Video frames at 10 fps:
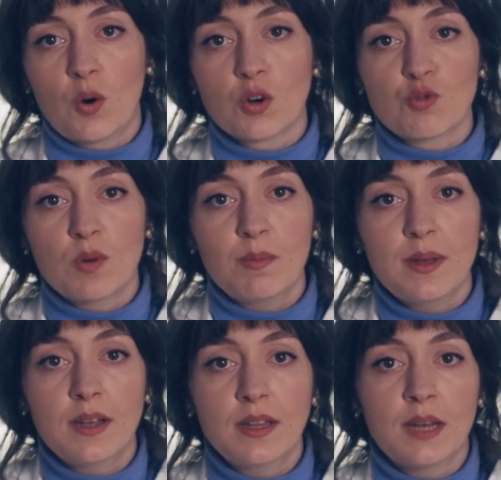or
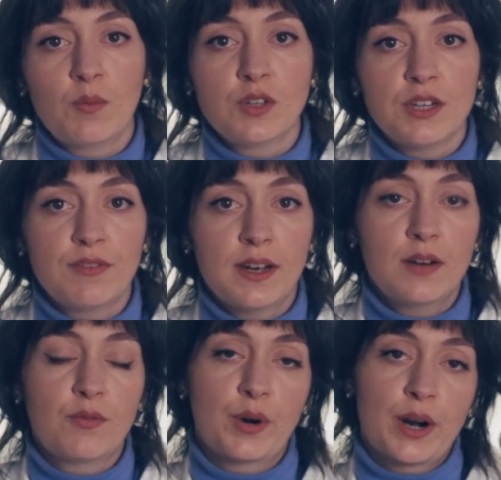swapping the
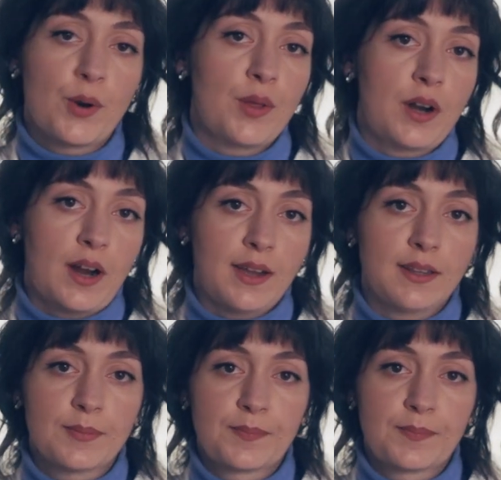emulsifier for another kind.